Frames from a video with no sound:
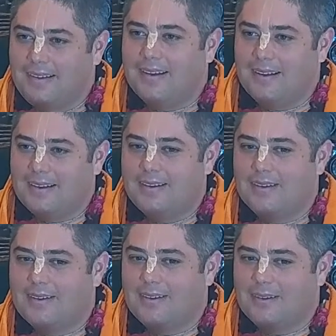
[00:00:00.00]
Yeah.
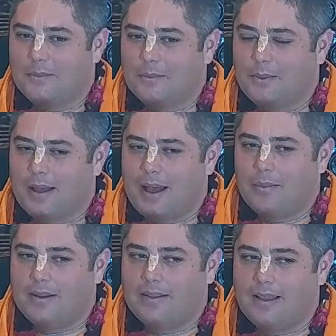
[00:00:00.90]
But
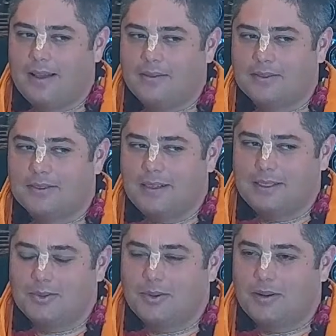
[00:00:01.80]
how many lives
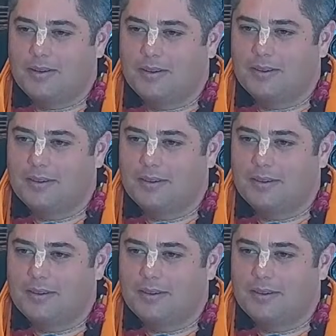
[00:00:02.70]
each one?